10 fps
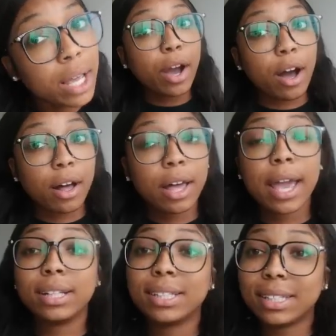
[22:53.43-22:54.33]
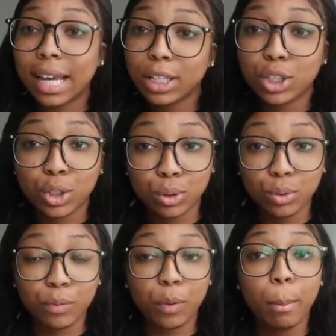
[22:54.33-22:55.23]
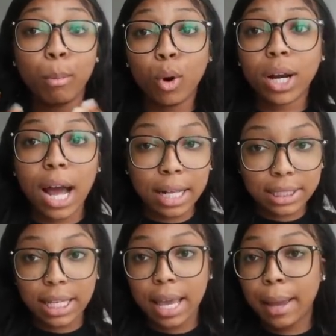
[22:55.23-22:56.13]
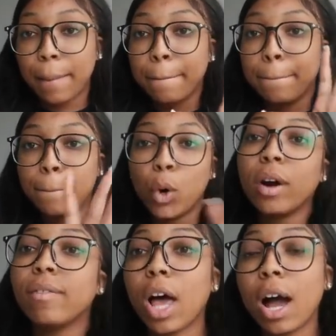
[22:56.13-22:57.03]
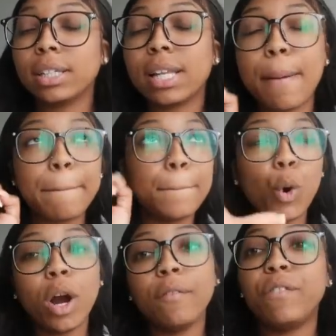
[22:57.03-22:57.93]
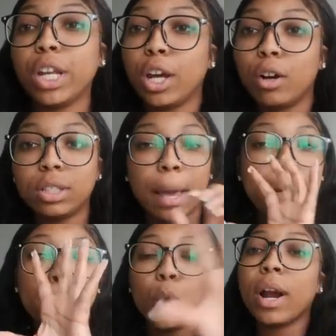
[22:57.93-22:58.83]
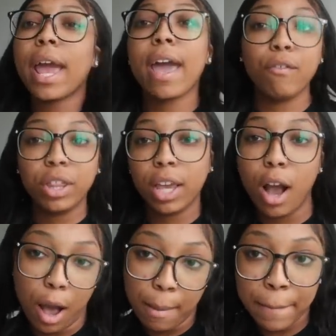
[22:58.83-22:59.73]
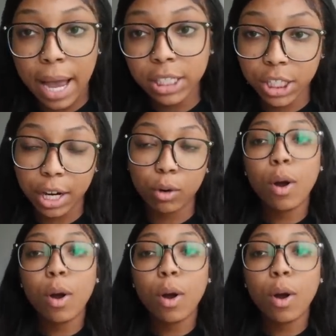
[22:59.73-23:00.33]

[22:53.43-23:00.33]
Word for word: y'all and stay tuned for more content and more vlogs and more videos and more everything on my channel